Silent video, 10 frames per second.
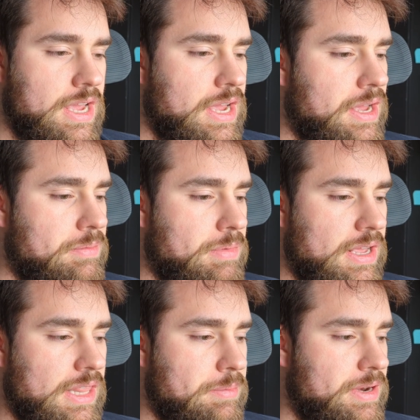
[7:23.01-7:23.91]
and
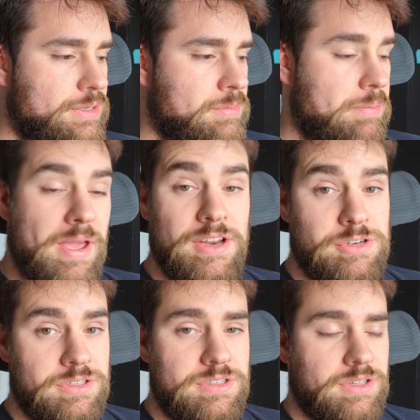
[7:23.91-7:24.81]
my limit is my
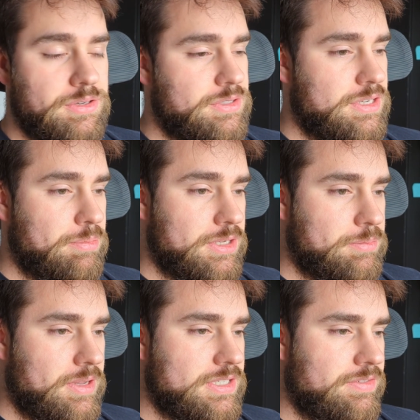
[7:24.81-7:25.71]
patience to learn C++,
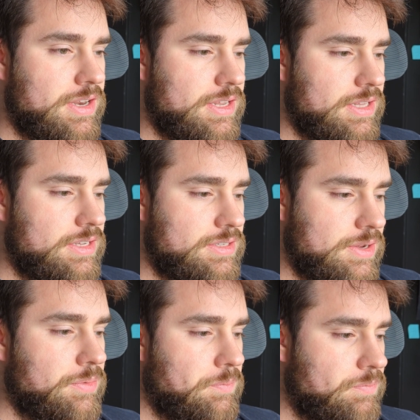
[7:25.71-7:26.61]
evidently.
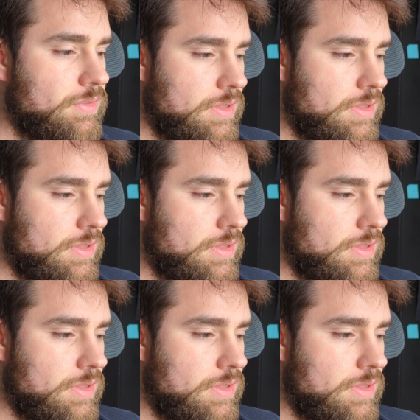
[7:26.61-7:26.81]
So